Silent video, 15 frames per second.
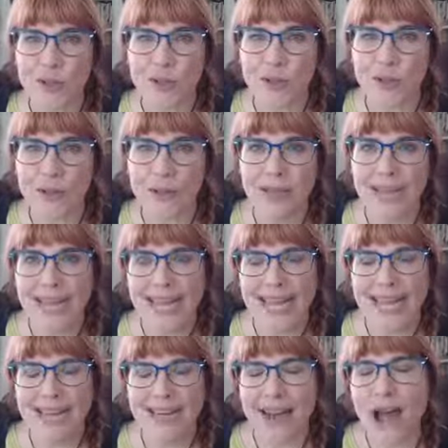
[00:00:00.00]
tool
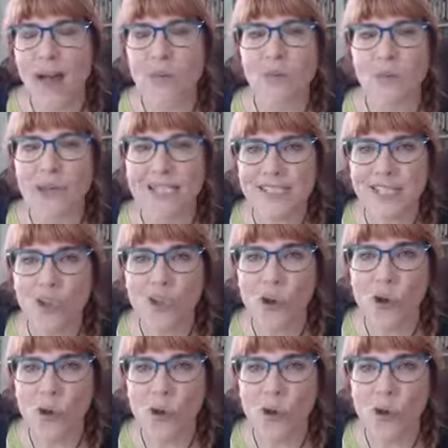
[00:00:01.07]
in optimizing your